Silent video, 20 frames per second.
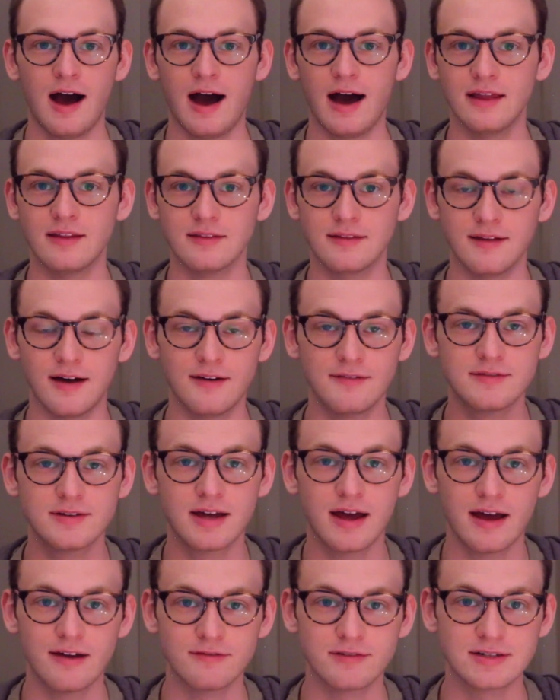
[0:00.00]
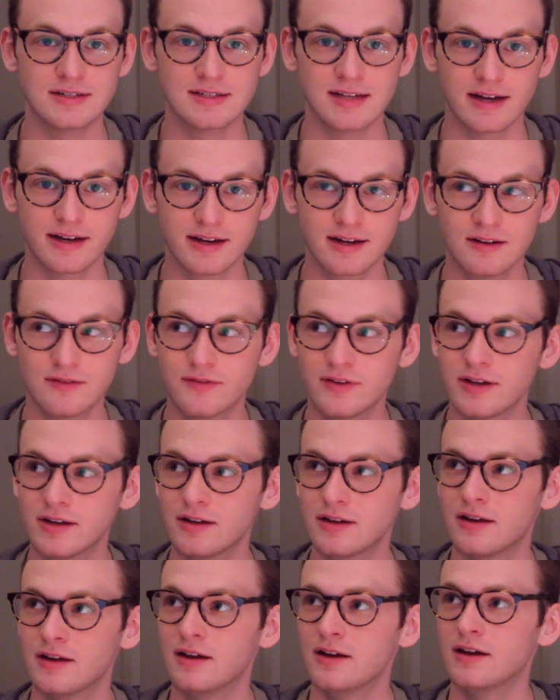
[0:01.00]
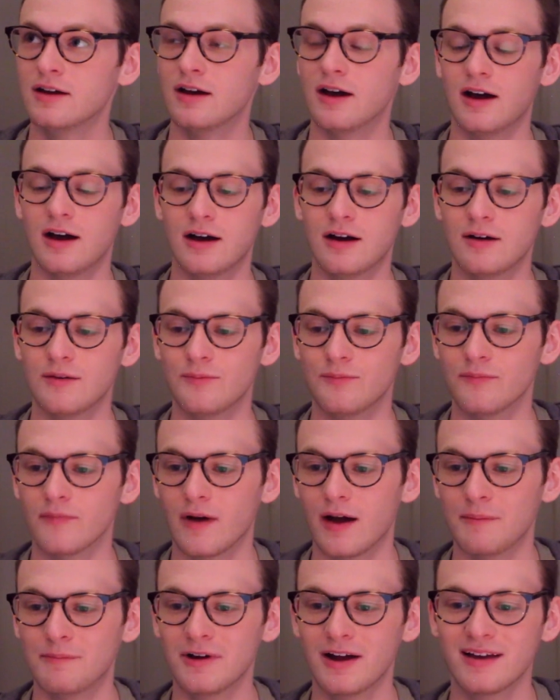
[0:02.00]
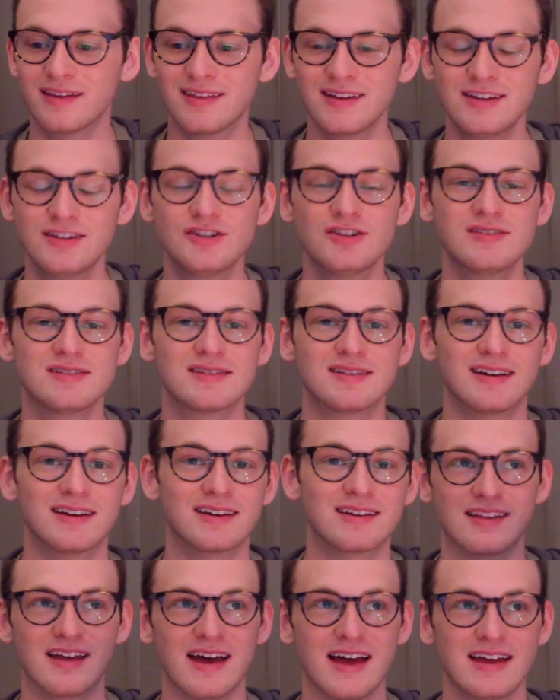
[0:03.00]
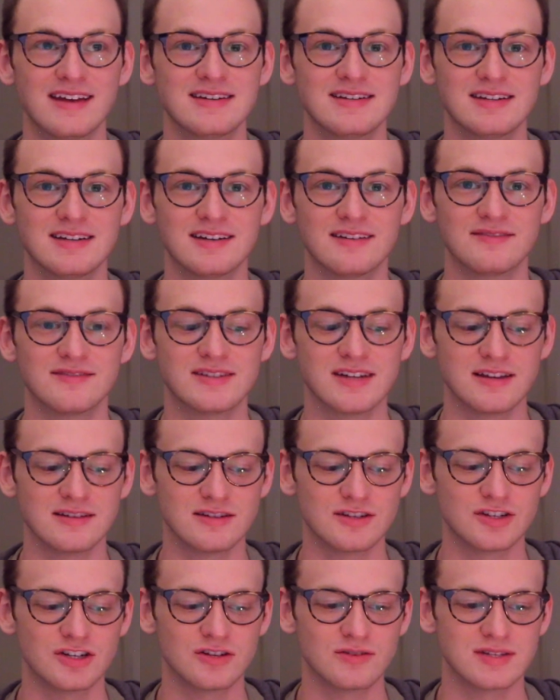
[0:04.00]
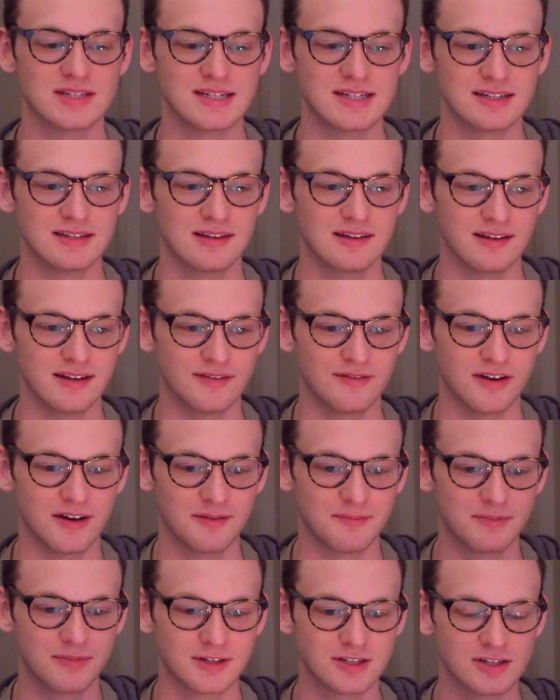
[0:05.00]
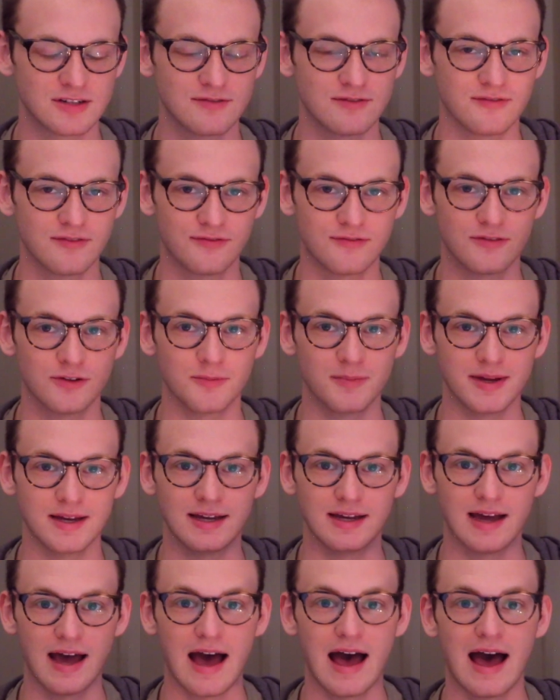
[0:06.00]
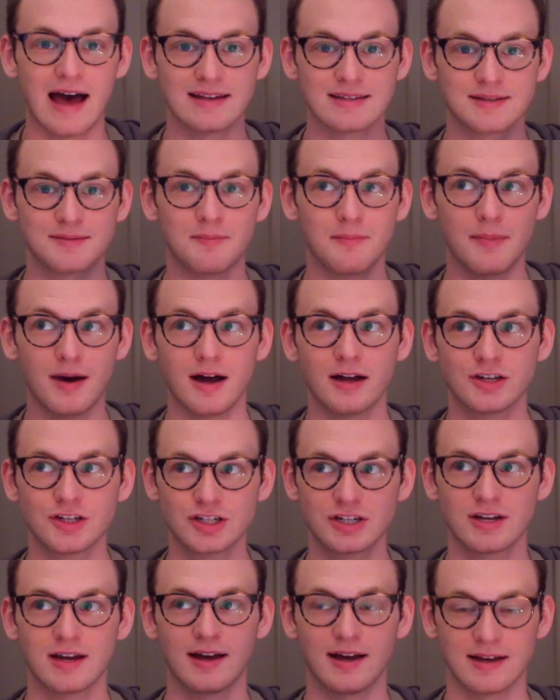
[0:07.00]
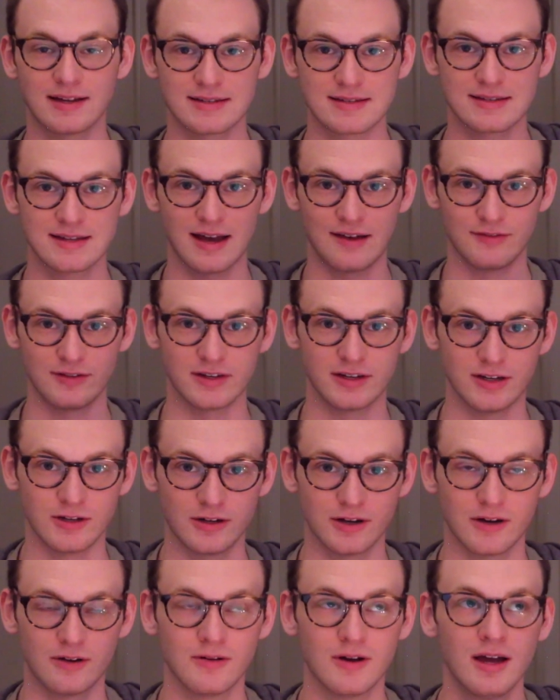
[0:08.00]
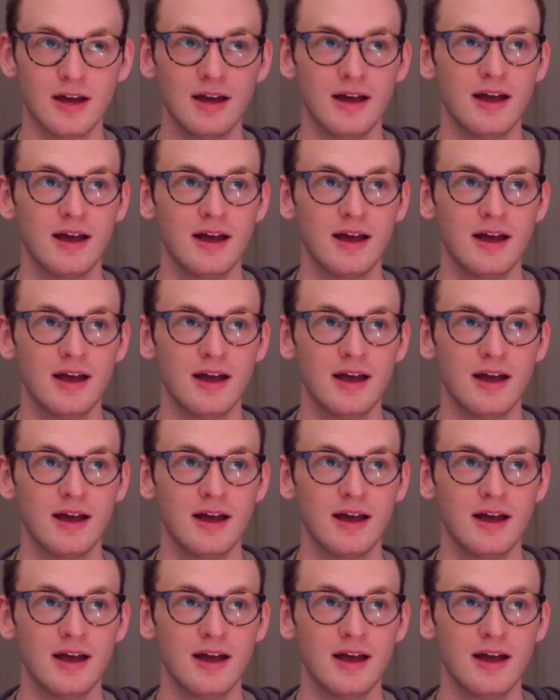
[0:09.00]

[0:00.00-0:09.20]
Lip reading: I loved every second of it. But I think just like the ending of Daisy Jones didn't live up for me as much as Evelyn Hugo.